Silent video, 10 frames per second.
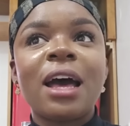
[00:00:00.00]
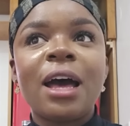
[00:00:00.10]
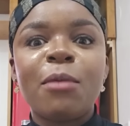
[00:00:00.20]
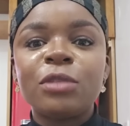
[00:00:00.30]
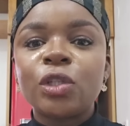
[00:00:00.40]

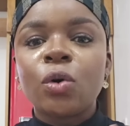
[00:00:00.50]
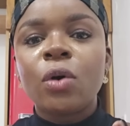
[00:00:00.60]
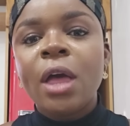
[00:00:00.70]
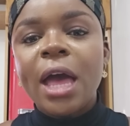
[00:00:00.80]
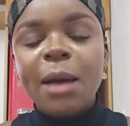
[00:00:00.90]
Um,
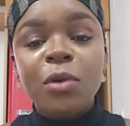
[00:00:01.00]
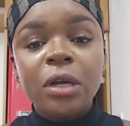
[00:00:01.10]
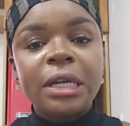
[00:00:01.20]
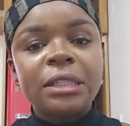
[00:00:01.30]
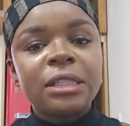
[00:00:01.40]
so I'm
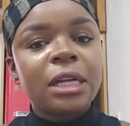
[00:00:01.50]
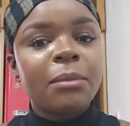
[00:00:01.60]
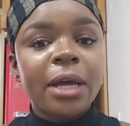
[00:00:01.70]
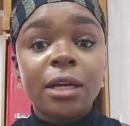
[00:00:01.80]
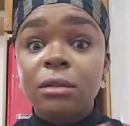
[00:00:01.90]
looking at it and
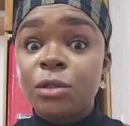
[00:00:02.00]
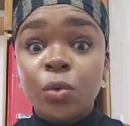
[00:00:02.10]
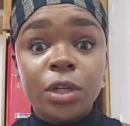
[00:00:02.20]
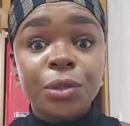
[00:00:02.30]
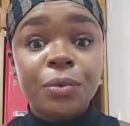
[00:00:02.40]
I'm like, there's
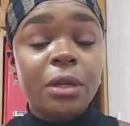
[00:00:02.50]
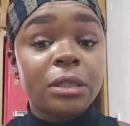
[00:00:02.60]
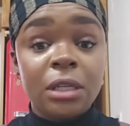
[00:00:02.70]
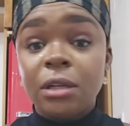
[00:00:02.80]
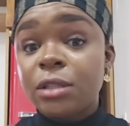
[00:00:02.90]
one or two
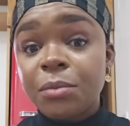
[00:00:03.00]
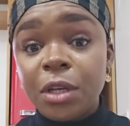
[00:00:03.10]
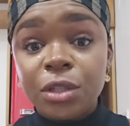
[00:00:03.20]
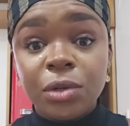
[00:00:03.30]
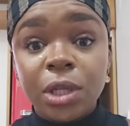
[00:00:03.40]
things. Either
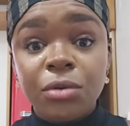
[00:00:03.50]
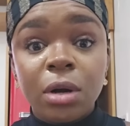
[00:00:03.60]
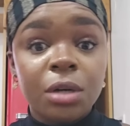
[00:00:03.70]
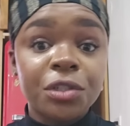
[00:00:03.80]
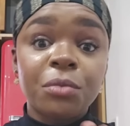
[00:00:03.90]
something is really
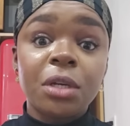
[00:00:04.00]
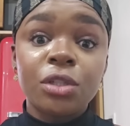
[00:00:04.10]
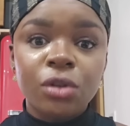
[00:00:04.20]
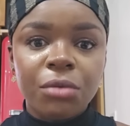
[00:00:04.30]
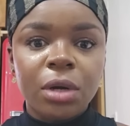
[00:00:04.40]
wrong or something
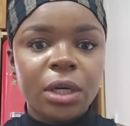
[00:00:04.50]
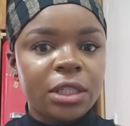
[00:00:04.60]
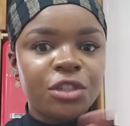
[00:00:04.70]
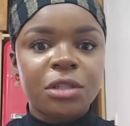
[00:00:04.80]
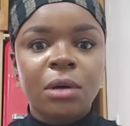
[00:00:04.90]
is not wrong.
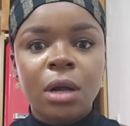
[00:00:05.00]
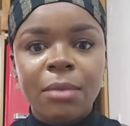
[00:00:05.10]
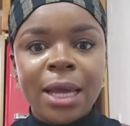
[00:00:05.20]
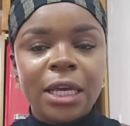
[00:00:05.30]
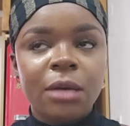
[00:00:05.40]
And it's just
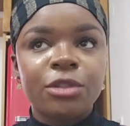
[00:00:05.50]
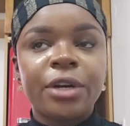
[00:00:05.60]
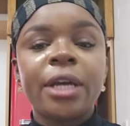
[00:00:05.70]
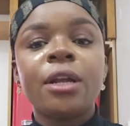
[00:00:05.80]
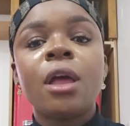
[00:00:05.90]
all games,
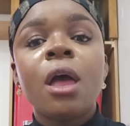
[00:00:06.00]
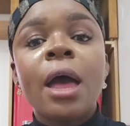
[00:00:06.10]
right?